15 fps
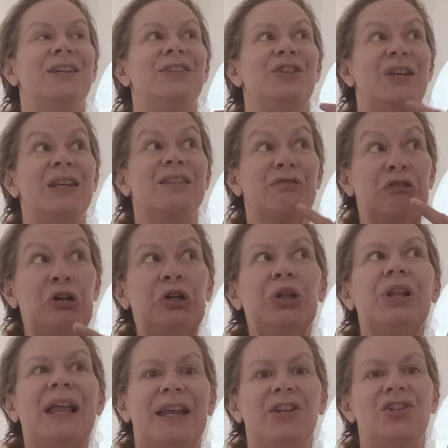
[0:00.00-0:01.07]
These are
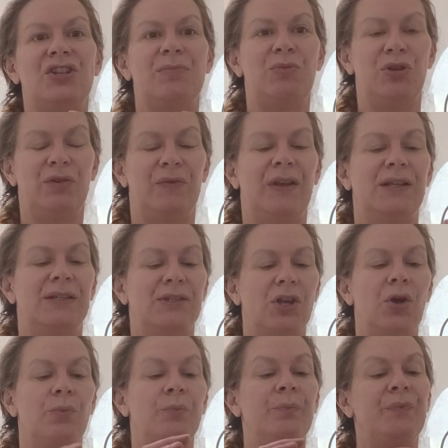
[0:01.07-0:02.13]
all energy moving.
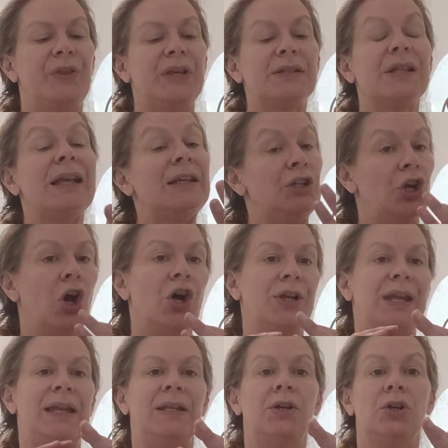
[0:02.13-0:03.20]
So things like
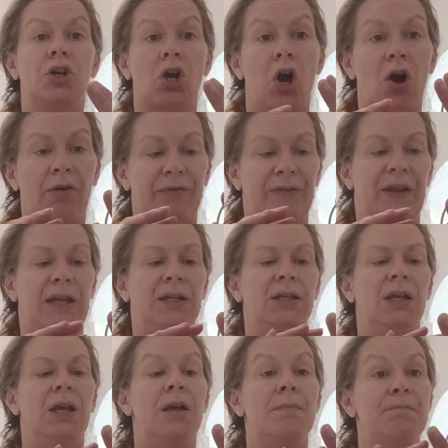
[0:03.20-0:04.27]
yawning, coughing,
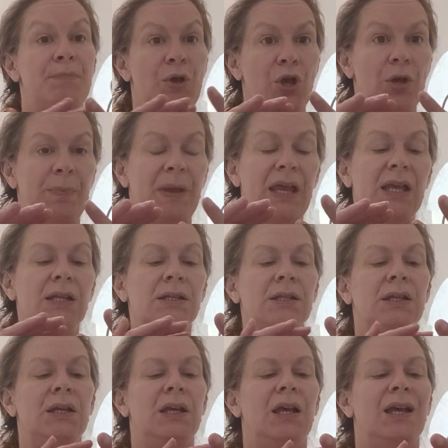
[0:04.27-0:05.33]
burping,
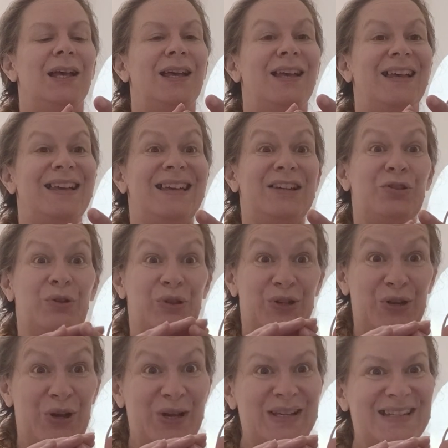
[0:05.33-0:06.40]
other
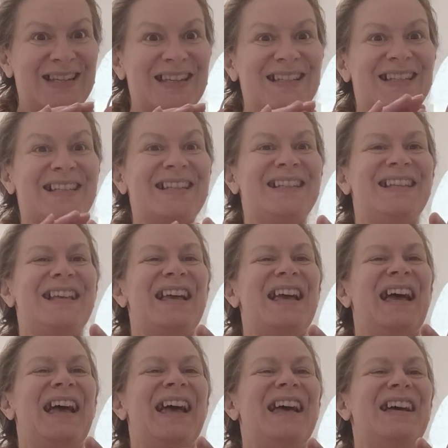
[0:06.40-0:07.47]
noises.
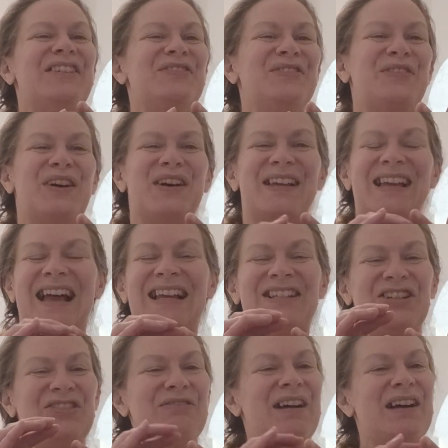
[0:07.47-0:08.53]
I
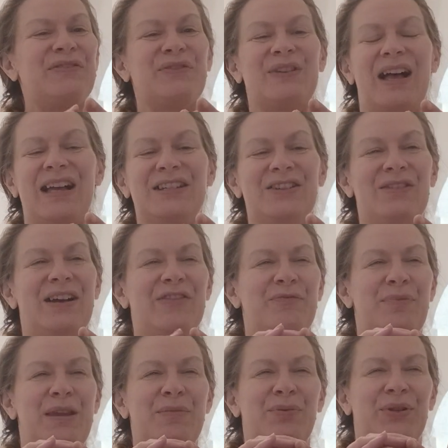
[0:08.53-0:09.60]
do have
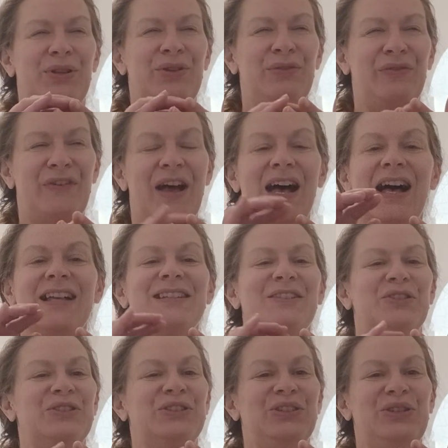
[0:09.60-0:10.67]
people who fart
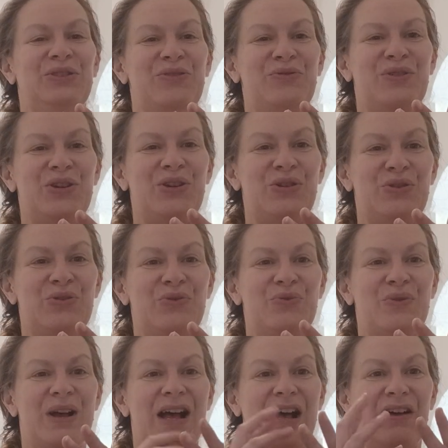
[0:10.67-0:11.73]
or
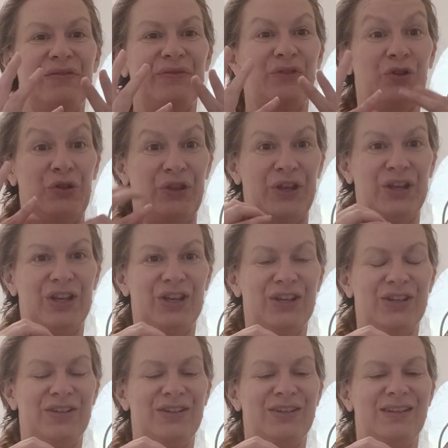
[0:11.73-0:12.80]
who have other
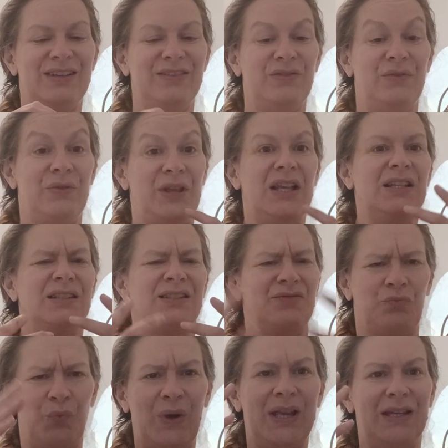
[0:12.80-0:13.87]
things,
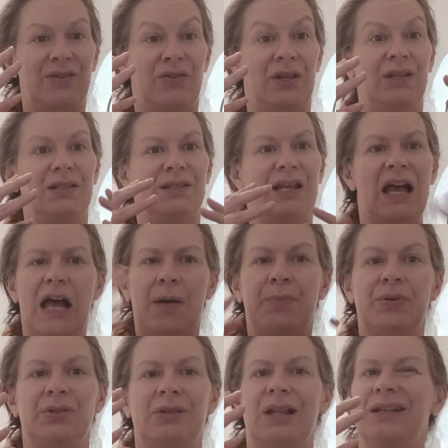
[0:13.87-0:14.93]
weird things that
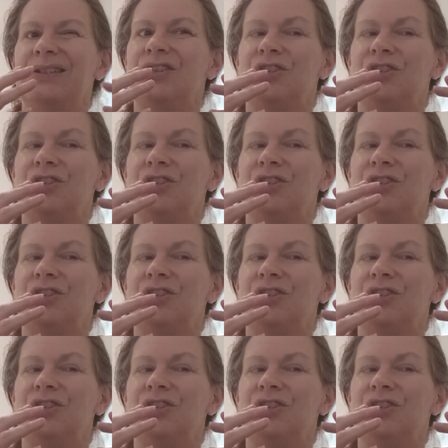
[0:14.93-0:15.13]
happen, like